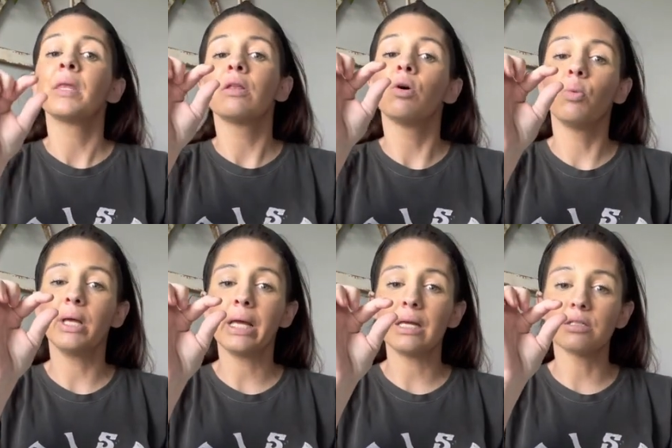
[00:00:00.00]
the
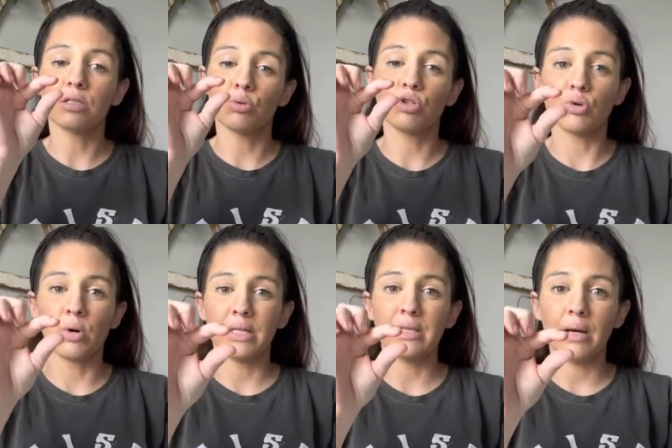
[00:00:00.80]
wick is so
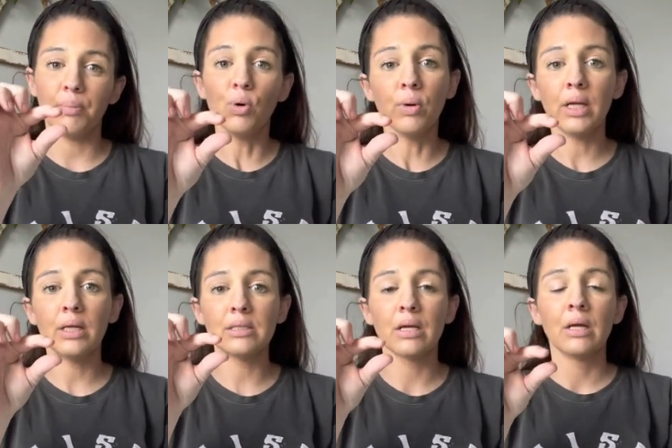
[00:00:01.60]
short at that
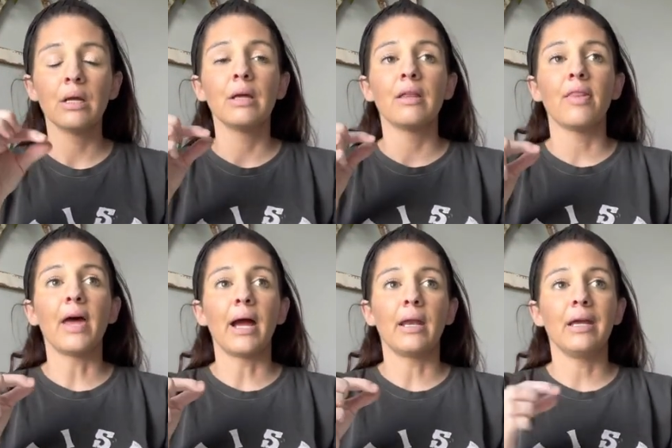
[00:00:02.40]
point
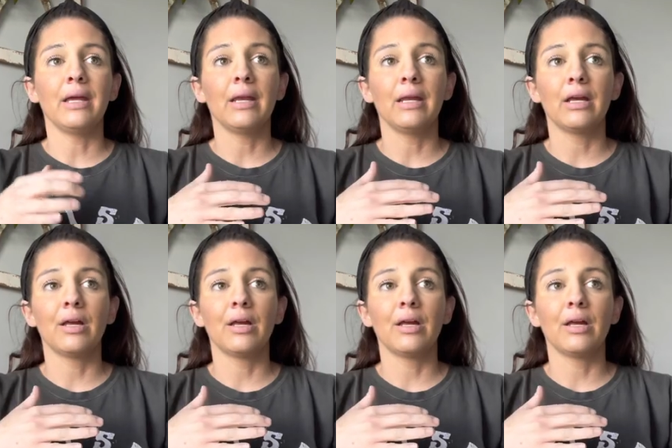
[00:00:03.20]
that it,